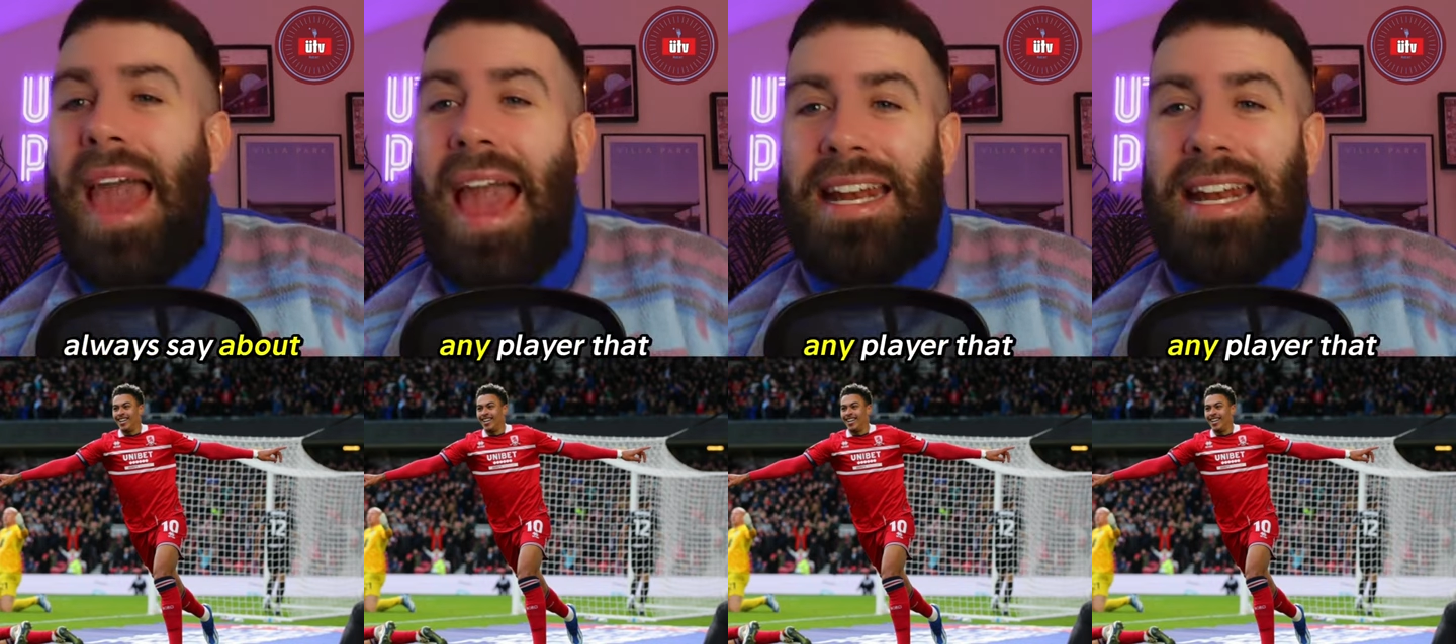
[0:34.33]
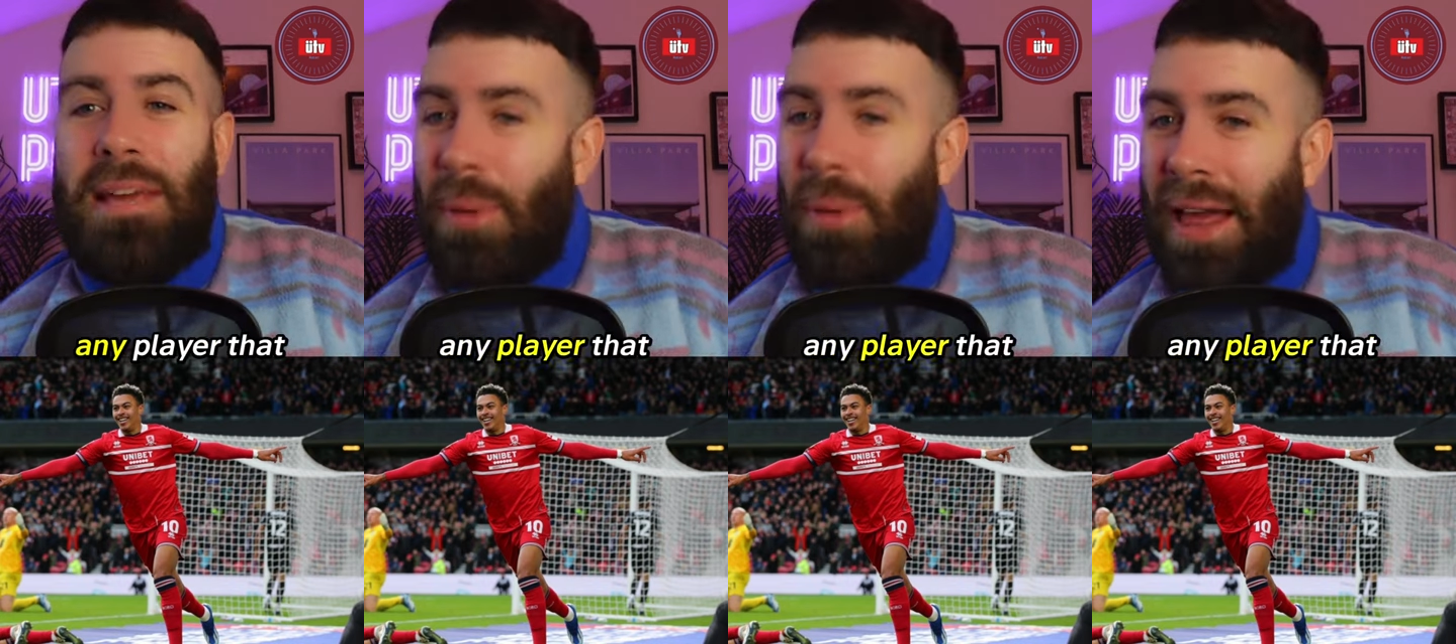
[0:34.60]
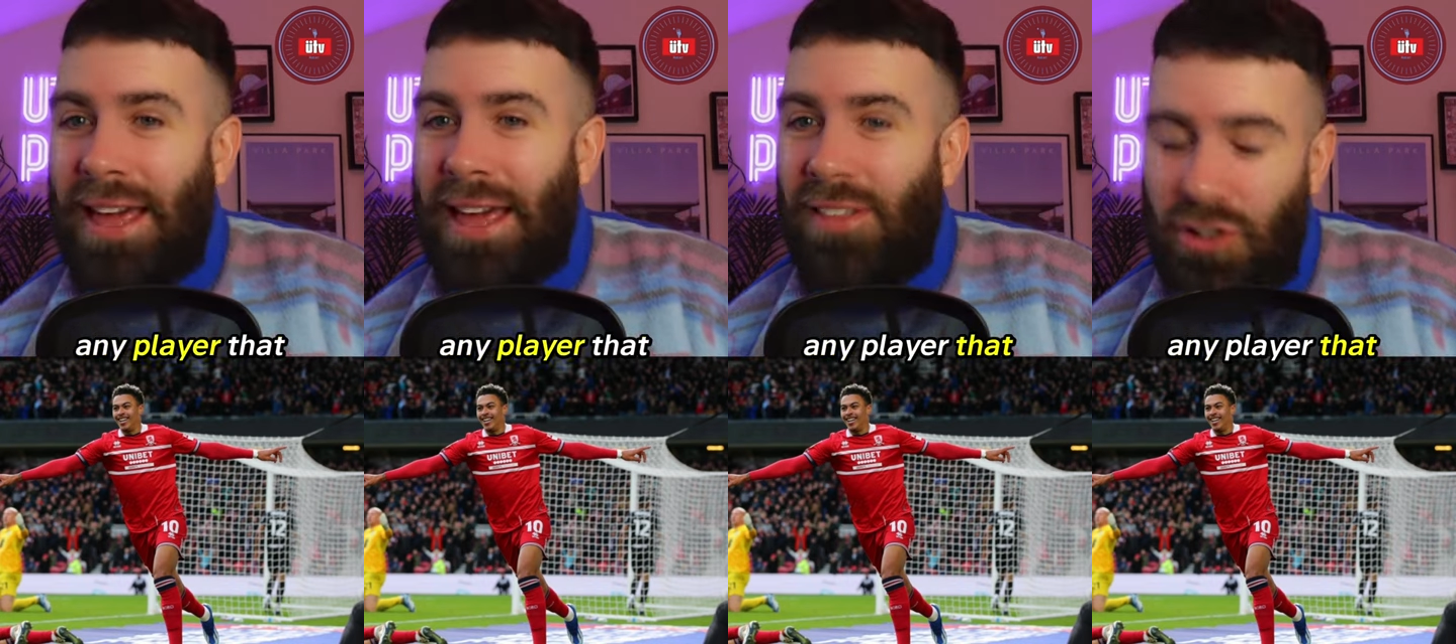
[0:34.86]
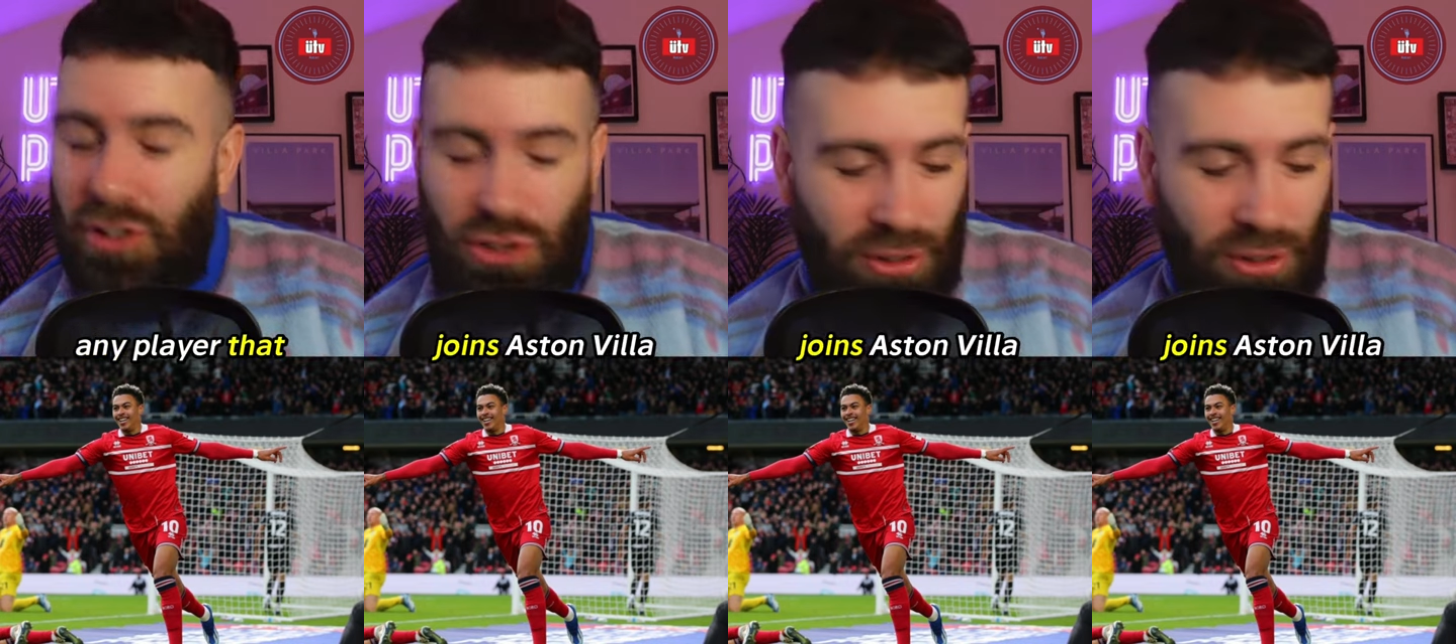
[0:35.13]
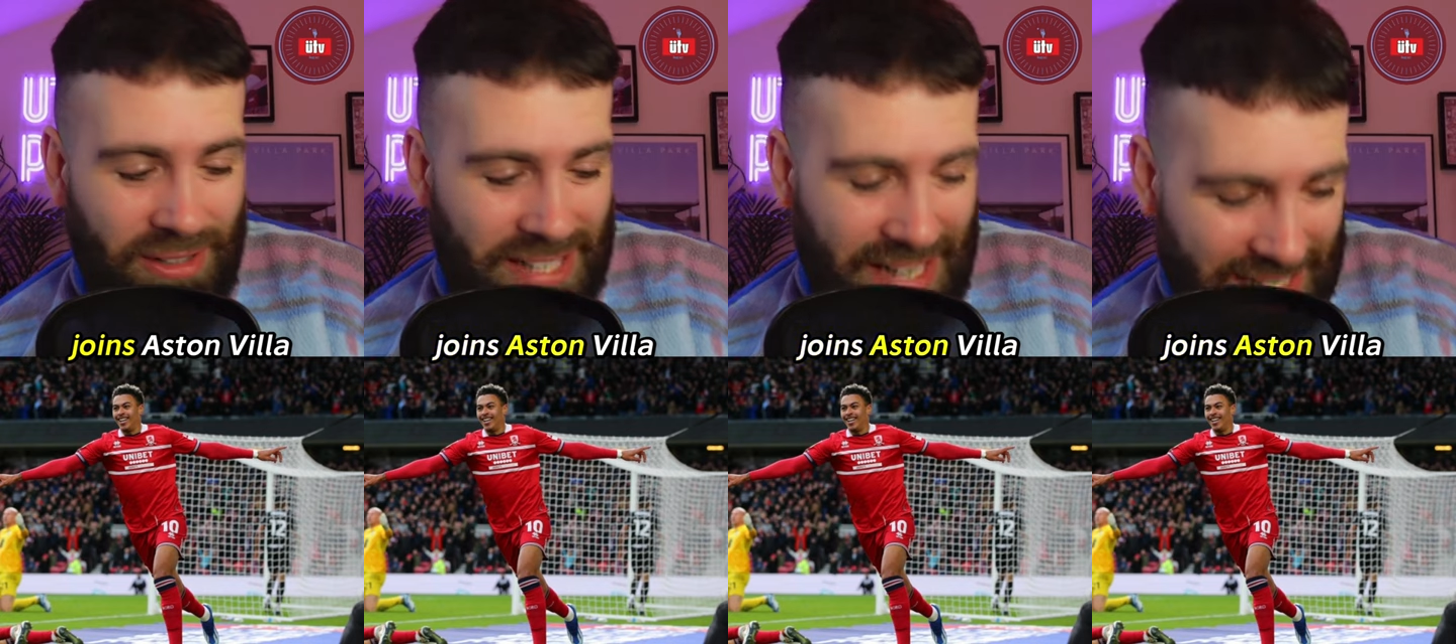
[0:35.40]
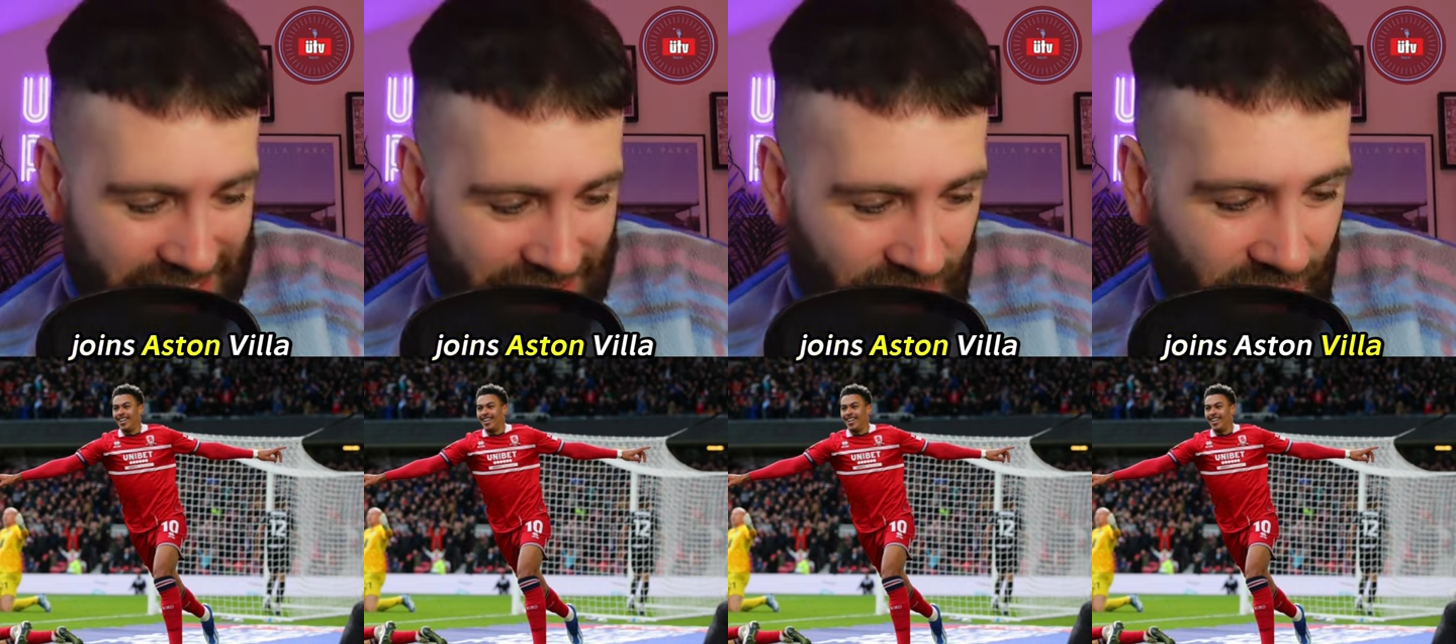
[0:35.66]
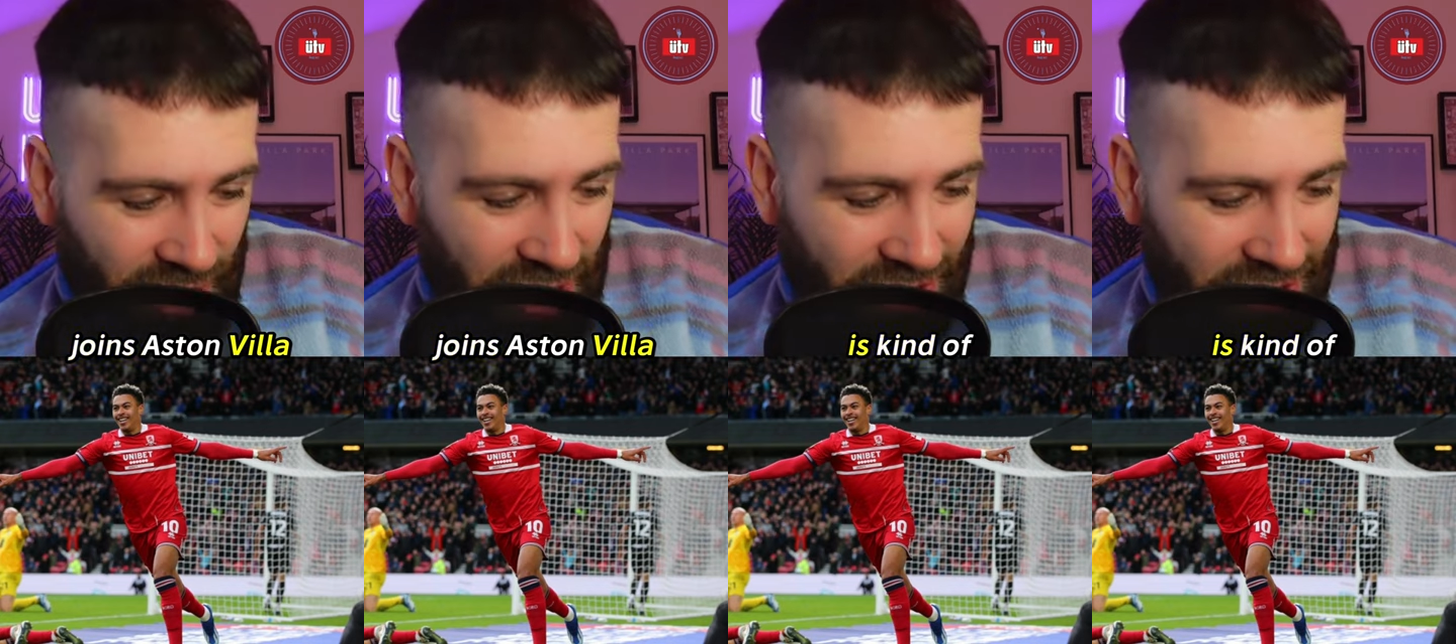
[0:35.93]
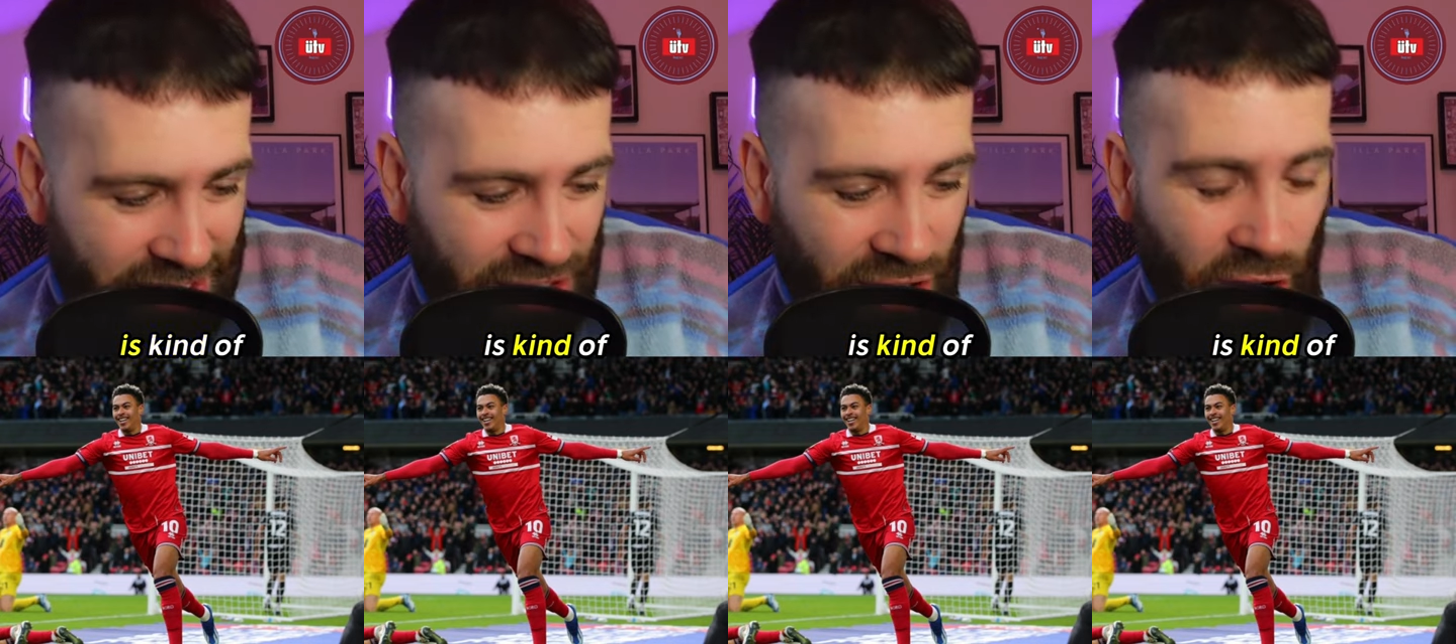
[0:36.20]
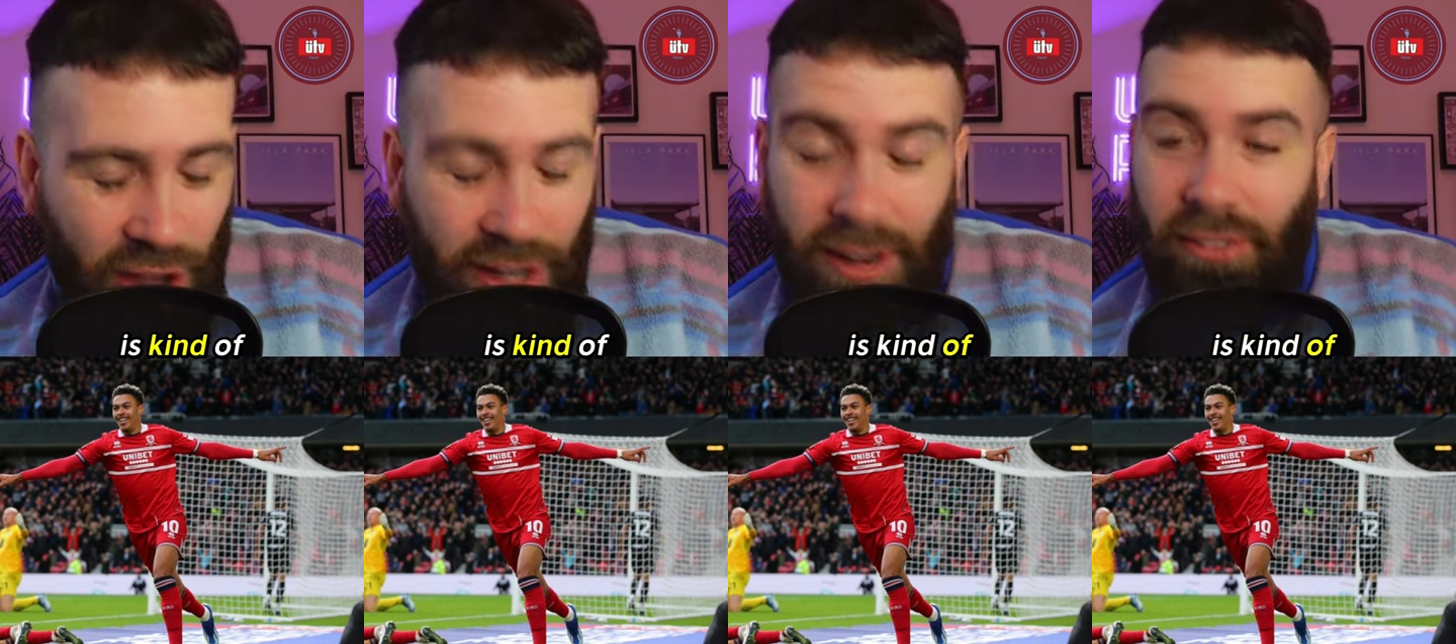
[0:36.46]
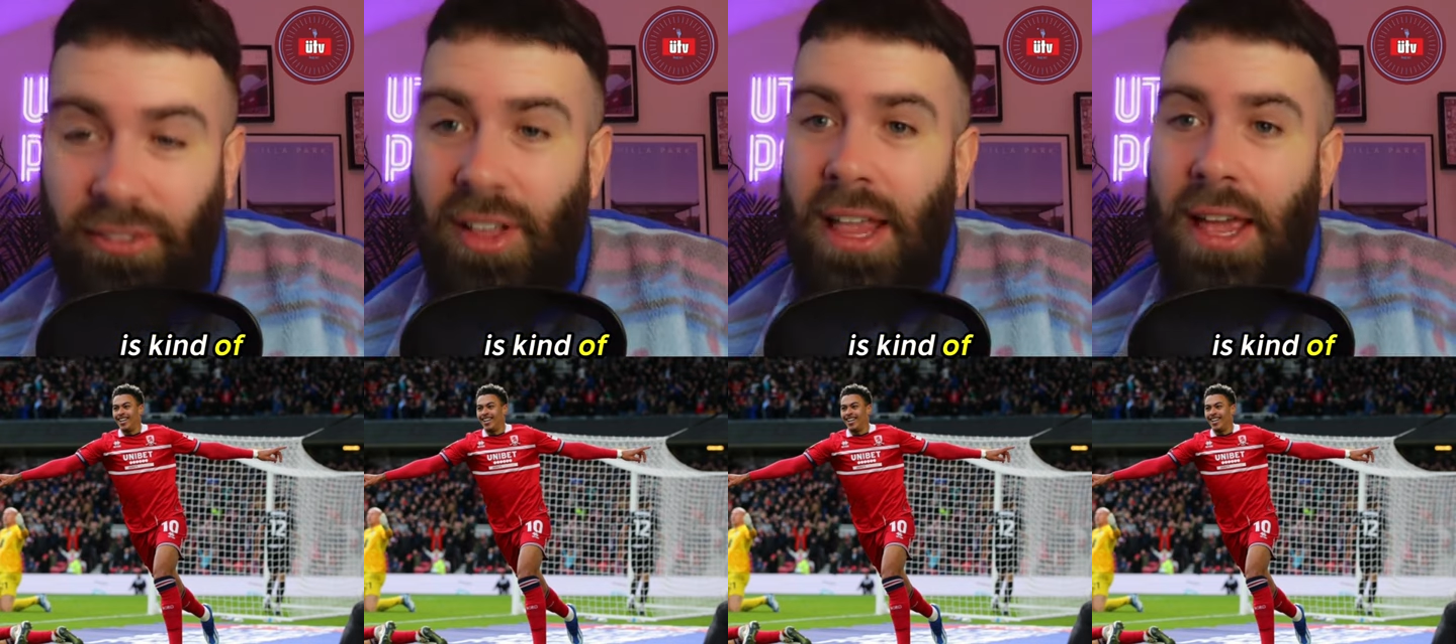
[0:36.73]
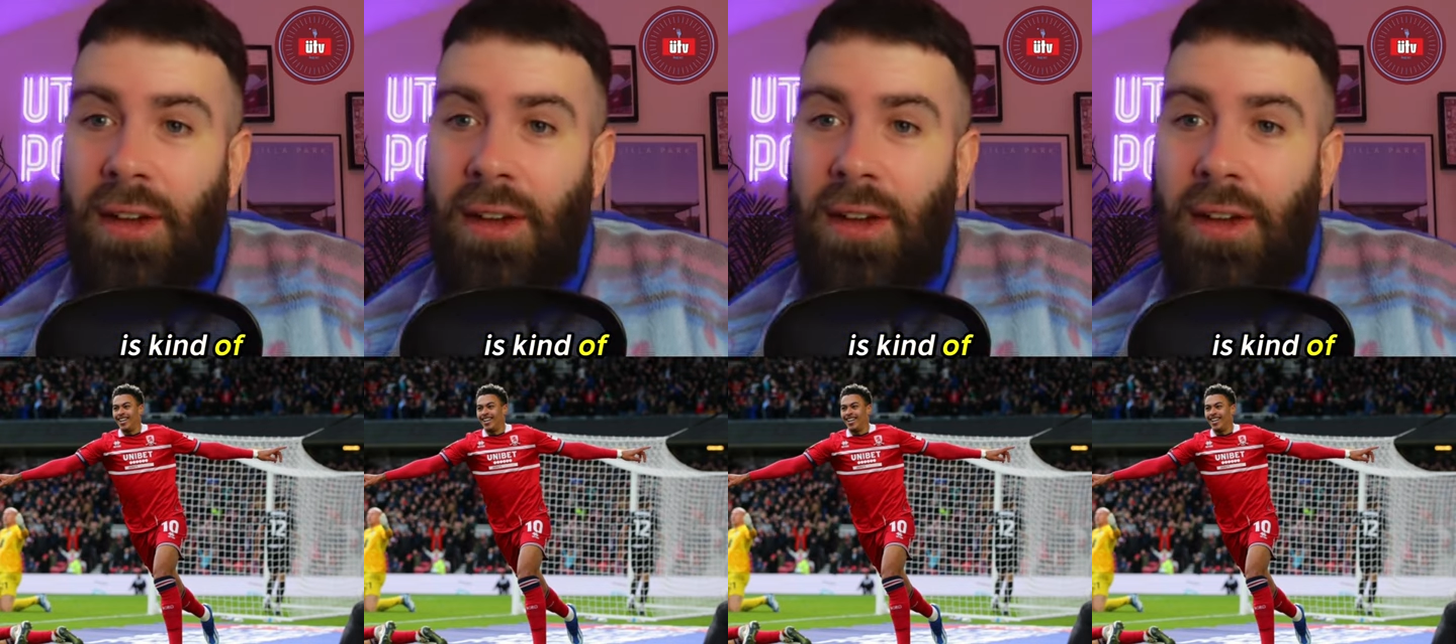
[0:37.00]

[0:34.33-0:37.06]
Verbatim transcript: any player that joins Aston Villa is kind of